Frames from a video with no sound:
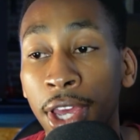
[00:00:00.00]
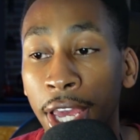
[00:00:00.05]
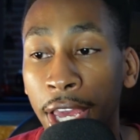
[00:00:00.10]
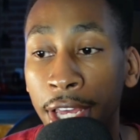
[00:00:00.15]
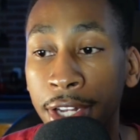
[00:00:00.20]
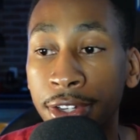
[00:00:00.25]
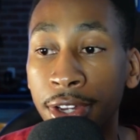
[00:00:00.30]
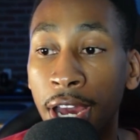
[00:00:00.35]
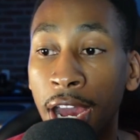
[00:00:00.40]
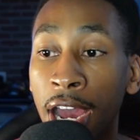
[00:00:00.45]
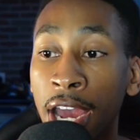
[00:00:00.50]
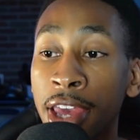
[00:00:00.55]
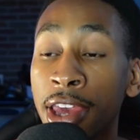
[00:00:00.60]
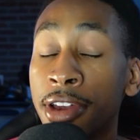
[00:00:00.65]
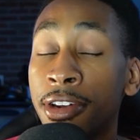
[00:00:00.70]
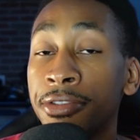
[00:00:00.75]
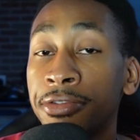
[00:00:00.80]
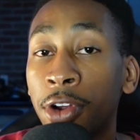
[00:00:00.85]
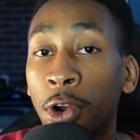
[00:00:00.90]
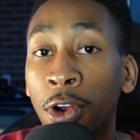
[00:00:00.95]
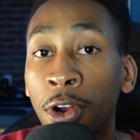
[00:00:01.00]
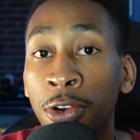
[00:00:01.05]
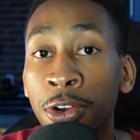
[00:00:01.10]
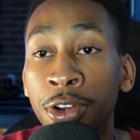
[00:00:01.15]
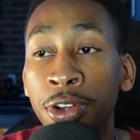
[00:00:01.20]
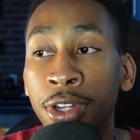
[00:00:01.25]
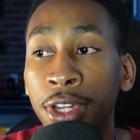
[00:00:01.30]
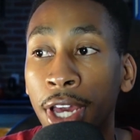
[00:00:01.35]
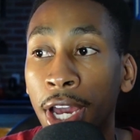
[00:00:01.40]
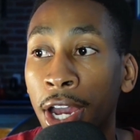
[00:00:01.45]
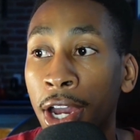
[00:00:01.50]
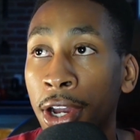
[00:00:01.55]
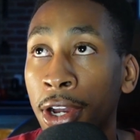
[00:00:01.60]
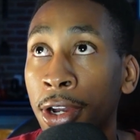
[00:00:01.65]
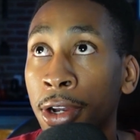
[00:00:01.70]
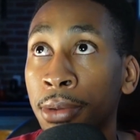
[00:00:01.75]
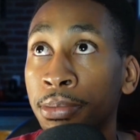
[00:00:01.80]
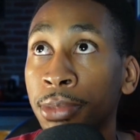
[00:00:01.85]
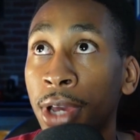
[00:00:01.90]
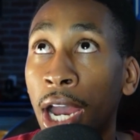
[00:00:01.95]
And I have earned,
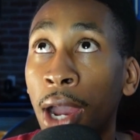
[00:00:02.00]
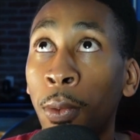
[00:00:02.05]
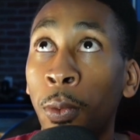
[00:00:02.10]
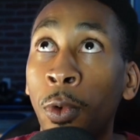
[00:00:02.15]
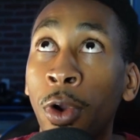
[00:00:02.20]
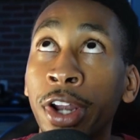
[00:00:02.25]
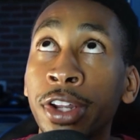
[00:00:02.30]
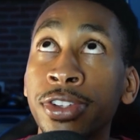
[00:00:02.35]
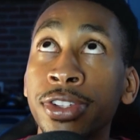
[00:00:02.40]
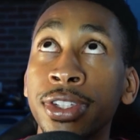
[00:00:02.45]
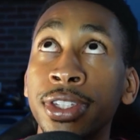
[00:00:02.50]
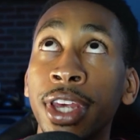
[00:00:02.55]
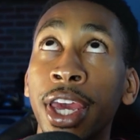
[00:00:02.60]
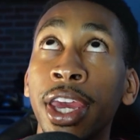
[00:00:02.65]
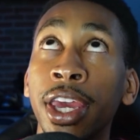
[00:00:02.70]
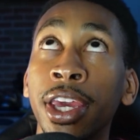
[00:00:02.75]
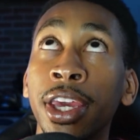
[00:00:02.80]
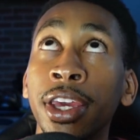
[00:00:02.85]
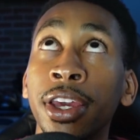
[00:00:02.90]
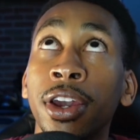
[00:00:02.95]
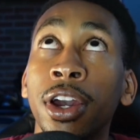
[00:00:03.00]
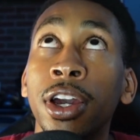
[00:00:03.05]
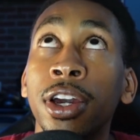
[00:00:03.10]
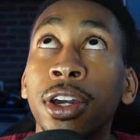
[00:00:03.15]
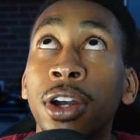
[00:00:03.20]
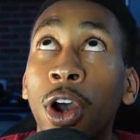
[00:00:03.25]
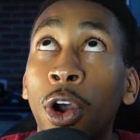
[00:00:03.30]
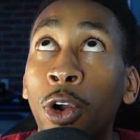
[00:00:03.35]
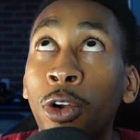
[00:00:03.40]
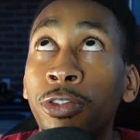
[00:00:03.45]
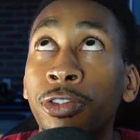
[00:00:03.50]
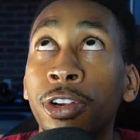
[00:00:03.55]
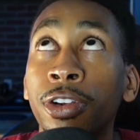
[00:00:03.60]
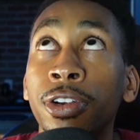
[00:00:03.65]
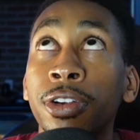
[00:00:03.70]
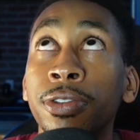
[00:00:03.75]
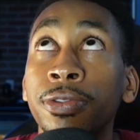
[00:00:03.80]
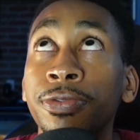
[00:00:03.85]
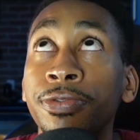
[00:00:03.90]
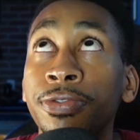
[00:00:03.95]
I want to say,
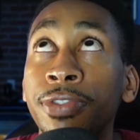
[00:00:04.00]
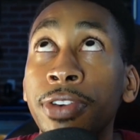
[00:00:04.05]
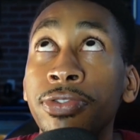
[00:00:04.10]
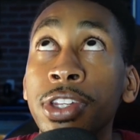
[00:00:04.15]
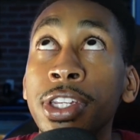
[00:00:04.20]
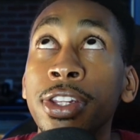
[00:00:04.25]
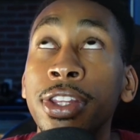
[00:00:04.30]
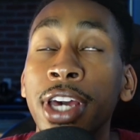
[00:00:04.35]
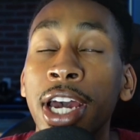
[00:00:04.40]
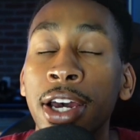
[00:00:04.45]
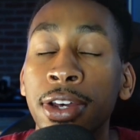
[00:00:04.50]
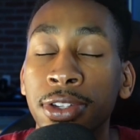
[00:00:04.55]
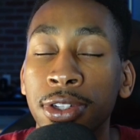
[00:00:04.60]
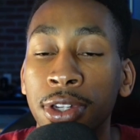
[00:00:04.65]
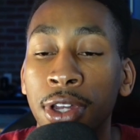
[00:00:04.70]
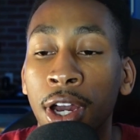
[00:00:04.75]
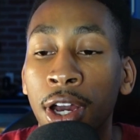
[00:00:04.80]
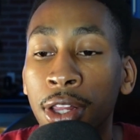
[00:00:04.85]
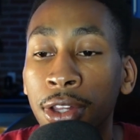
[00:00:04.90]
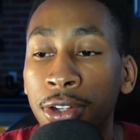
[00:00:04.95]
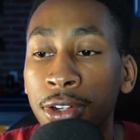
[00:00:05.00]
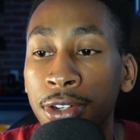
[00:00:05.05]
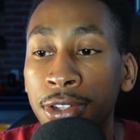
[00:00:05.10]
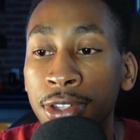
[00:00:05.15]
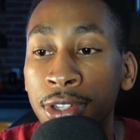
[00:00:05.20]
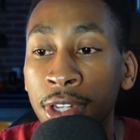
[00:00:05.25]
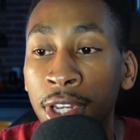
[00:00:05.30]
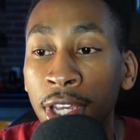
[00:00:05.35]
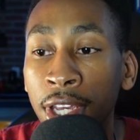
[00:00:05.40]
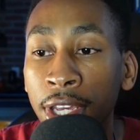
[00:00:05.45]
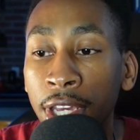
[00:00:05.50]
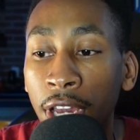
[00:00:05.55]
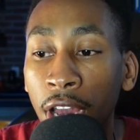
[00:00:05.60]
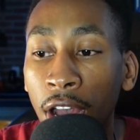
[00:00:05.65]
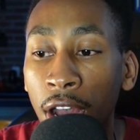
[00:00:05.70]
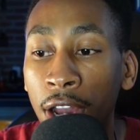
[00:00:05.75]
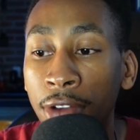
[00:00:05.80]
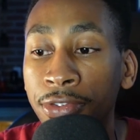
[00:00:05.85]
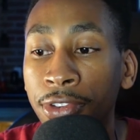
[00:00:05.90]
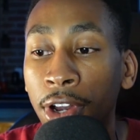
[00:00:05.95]
over $15,000
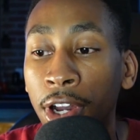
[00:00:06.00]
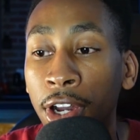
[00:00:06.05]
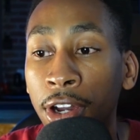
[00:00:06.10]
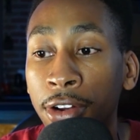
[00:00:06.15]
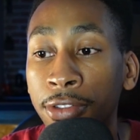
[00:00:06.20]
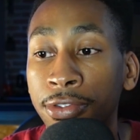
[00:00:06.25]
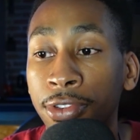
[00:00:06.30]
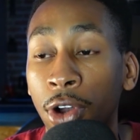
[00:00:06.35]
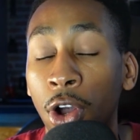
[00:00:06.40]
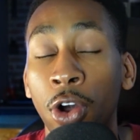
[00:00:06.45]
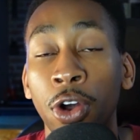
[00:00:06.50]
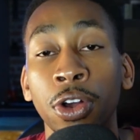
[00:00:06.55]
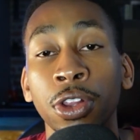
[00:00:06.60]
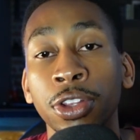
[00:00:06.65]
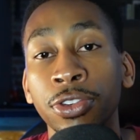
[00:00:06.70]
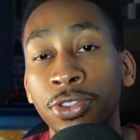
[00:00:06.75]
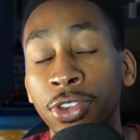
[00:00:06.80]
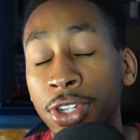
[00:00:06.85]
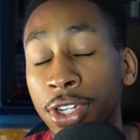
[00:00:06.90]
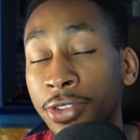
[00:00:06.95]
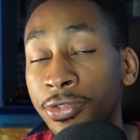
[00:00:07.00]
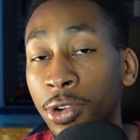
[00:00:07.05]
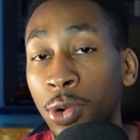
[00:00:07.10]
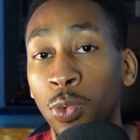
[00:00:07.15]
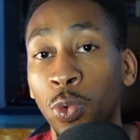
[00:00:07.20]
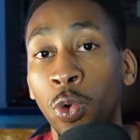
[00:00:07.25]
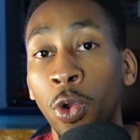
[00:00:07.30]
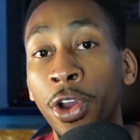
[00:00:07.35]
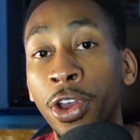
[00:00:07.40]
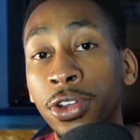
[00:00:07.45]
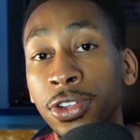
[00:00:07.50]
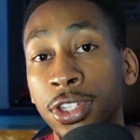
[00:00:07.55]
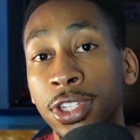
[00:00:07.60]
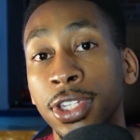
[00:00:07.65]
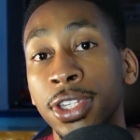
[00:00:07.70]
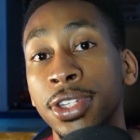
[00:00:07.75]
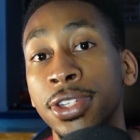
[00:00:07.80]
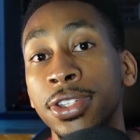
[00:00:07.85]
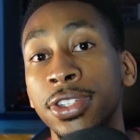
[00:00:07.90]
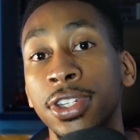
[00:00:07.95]
off of all of the different
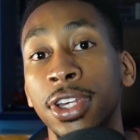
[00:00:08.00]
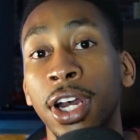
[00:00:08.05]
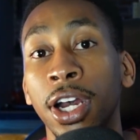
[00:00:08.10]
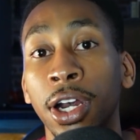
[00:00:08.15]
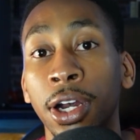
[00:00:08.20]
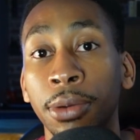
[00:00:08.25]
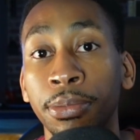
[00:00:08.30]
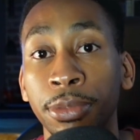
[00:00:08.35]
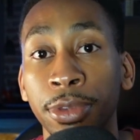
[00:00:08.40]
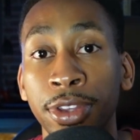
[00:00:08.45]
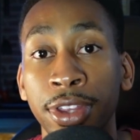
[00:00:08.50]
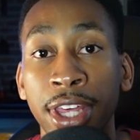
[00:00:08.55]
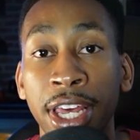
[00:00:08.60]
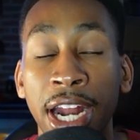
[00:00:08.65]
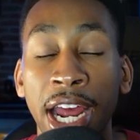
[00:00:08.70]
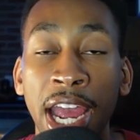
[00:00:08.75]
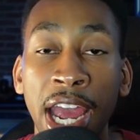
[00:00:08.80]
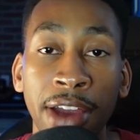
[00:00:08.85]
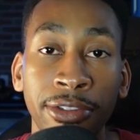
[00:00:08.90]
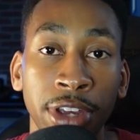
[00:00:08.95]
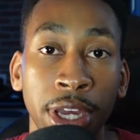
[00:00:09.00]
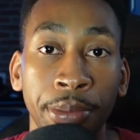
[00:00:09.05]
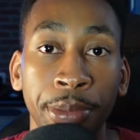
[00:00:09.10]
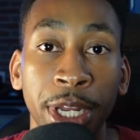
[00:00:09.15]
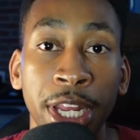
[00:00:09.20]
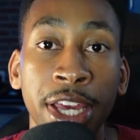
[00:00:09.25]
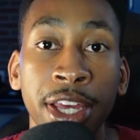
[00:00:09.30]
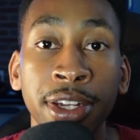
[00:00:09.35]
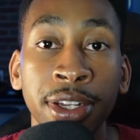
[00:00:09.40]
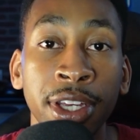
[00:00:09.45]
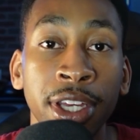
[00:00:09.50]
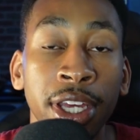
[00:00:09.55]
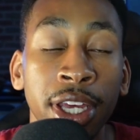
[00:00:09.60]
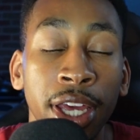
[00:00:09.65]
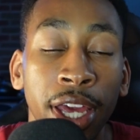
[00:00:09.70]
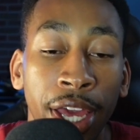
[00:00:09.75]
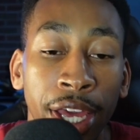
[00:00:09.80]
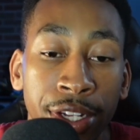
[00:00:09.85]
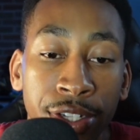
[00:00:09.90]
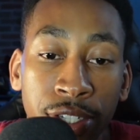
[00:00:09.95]
royalties that I have coming in.
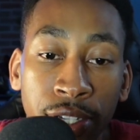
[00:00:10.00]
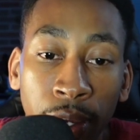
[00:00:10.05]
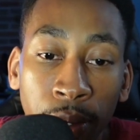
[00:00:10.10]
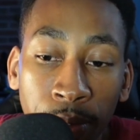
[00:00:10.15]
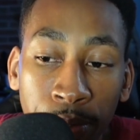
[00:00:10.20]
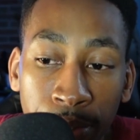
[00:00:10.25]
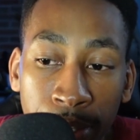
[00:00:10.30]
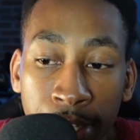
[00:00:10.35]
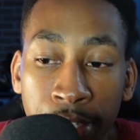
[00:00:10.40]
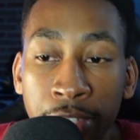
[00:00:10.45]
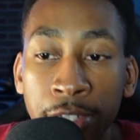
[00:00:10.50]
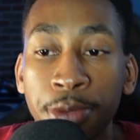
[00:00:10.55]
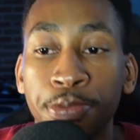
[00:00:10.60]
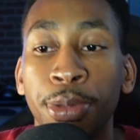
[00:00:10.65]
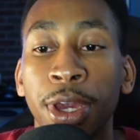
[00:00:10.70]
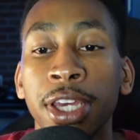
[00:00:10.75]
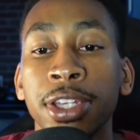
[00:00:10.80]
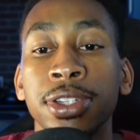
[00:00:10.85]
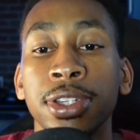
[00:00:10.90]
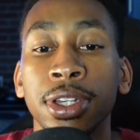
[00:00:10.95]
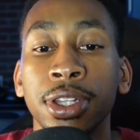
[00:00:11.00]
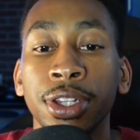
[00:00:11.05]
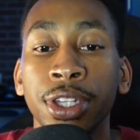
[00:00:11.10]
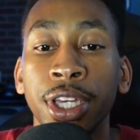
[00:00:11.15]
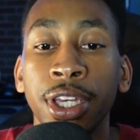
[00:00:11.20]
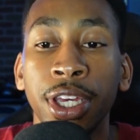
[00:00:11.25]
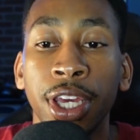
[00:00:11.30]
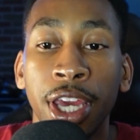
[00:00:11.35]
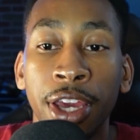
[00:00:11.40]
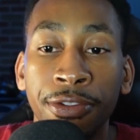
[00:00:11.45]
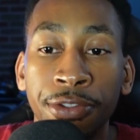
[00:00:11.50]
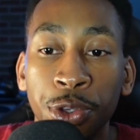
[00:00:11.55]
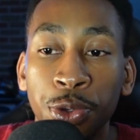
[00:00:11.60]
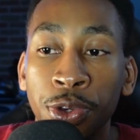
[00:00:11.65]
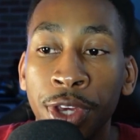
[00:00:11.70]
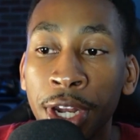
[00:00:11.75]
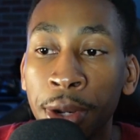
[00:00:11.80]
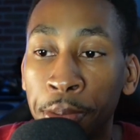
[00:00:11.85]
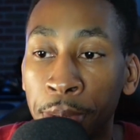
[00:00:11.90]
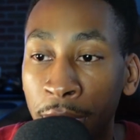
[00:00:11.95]
And so this is basically, if you
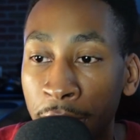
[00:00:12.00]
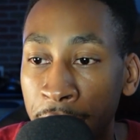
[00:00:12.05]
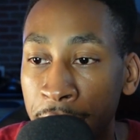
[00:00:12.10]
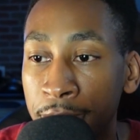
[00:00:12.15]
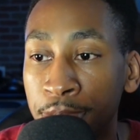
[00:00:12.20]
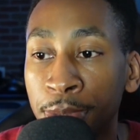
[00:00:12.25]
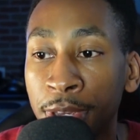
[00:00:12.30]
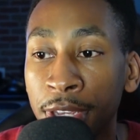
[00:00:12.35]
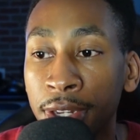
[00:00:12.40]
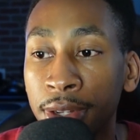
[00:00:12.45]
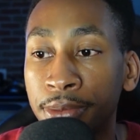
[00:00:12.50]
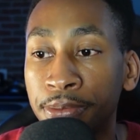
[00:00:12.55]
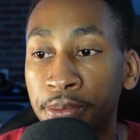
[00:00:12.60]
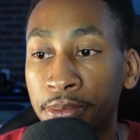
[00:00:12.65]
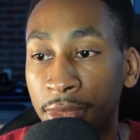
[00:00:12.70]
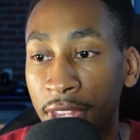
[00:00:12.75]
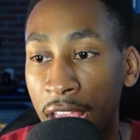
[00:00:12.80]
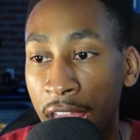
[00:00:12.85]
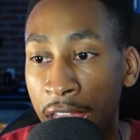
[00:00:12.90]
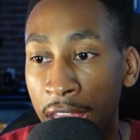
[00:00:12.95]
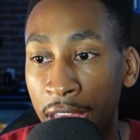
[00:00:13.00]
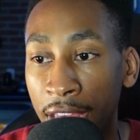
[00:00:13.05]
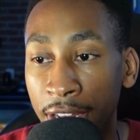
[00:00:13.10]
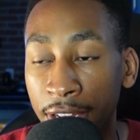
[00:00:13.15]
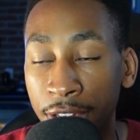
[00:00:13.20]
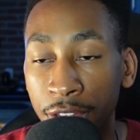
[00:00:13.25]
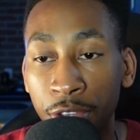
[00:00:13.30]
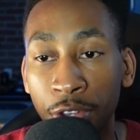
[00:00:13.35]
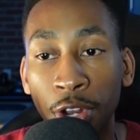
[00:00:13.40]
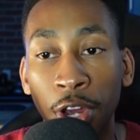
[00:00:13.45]
get a placement and